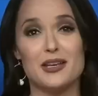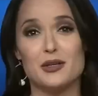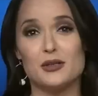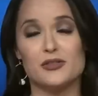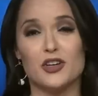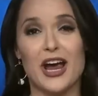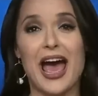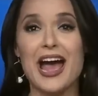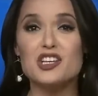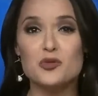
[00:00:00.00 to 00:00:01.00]
news for
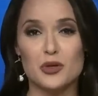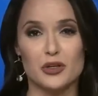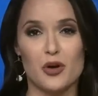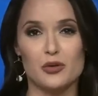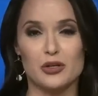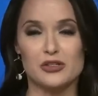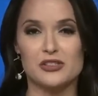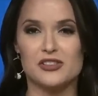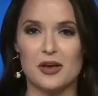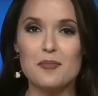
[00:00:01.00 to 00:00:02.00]
Hatchimal
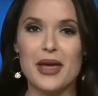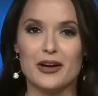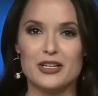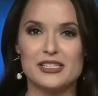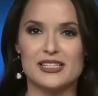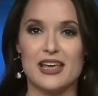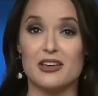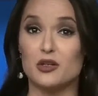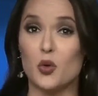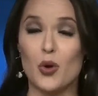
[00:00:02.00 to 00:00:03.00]
owners. Some parents
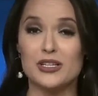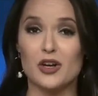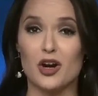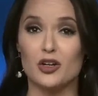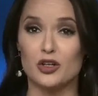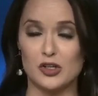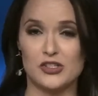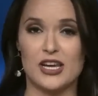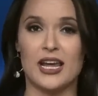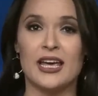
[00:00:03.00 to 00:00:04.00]
say their toys are
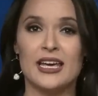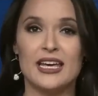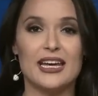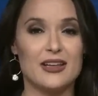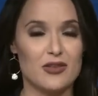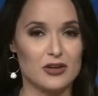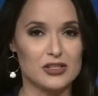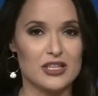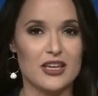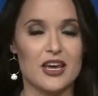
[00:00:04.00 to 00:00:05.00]
cursing in
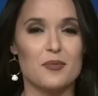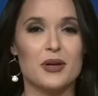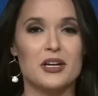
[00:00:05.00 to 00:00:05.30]
their sleep.